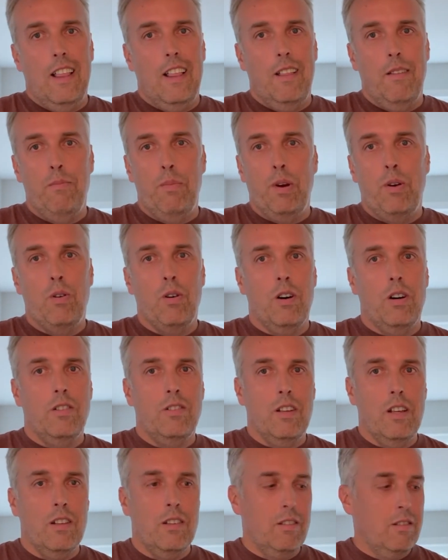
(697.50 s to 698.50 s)
because
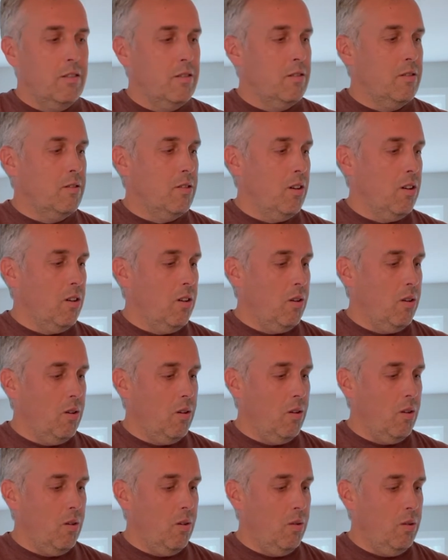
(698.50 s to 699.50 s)
it's
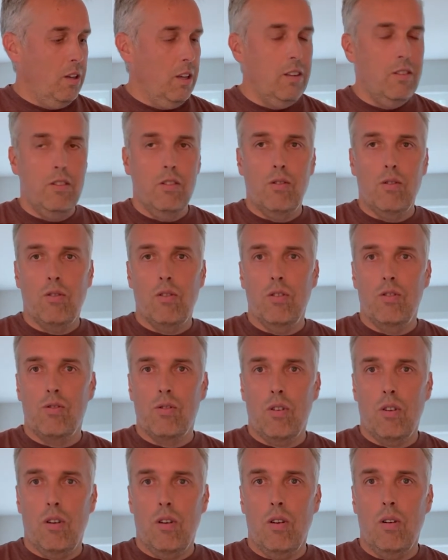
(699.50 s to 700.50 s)
so easy to
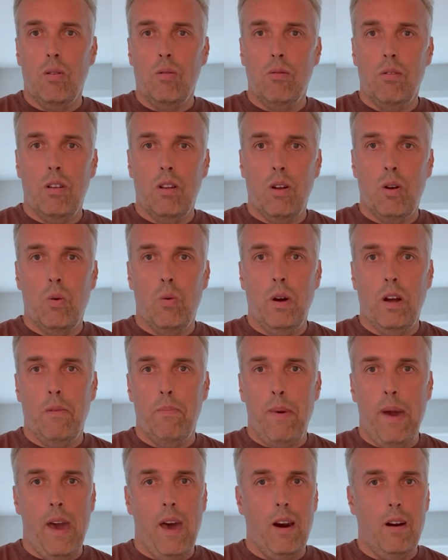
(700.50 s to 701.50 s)
control, quick
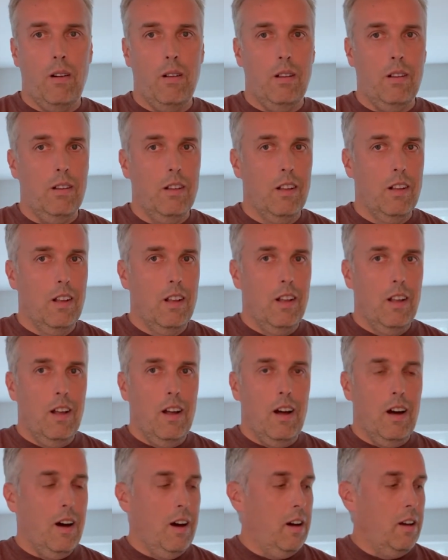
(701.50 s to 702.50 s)
paddle,
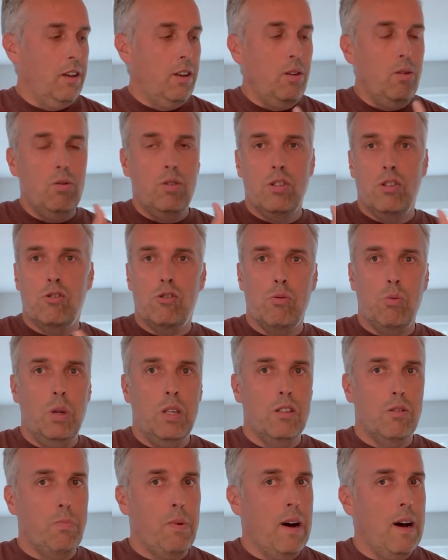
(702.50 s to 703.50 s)
huge sweet
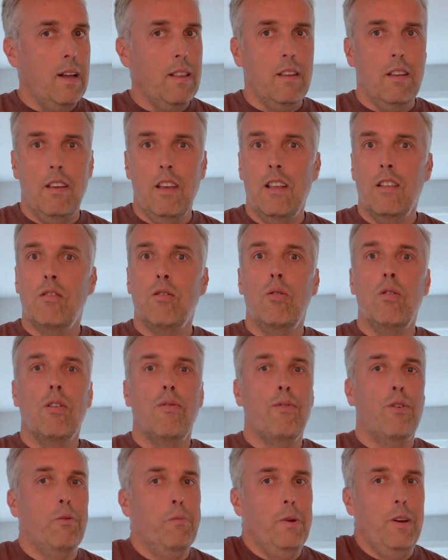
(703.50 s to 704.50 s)
spot, it's good
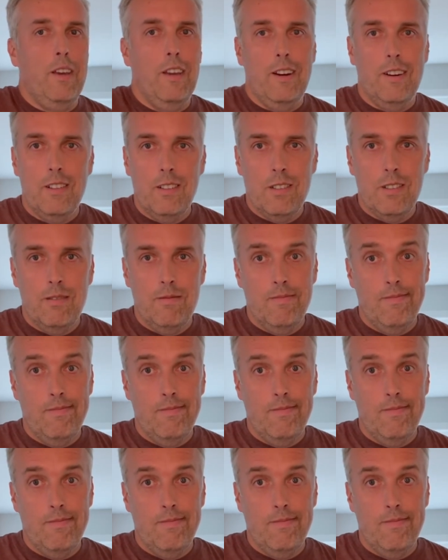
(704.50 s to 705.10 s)
for beginners.